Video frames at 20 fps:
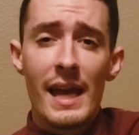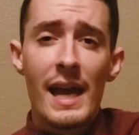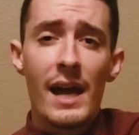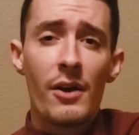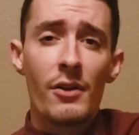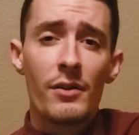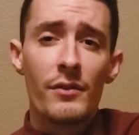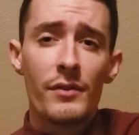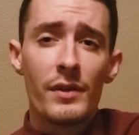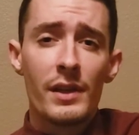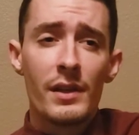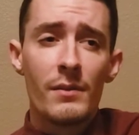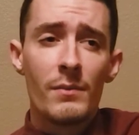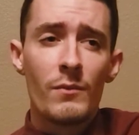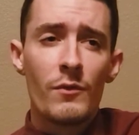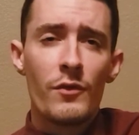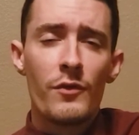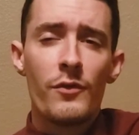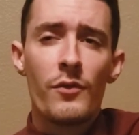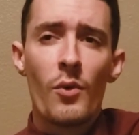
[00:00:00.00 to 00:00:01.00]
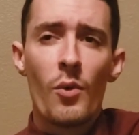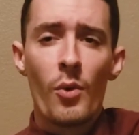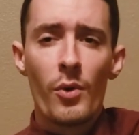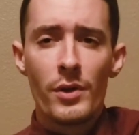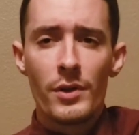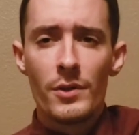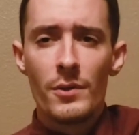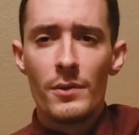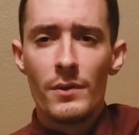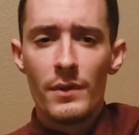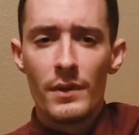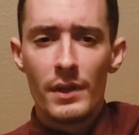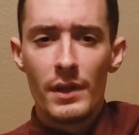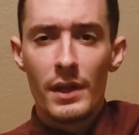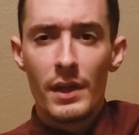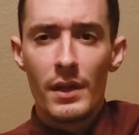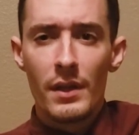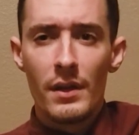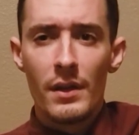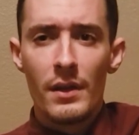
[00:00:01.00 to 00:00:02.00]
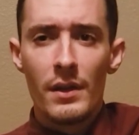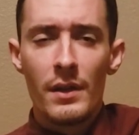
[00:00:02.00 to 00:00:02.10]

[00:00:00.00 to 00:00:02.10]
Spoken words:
out of it for using it.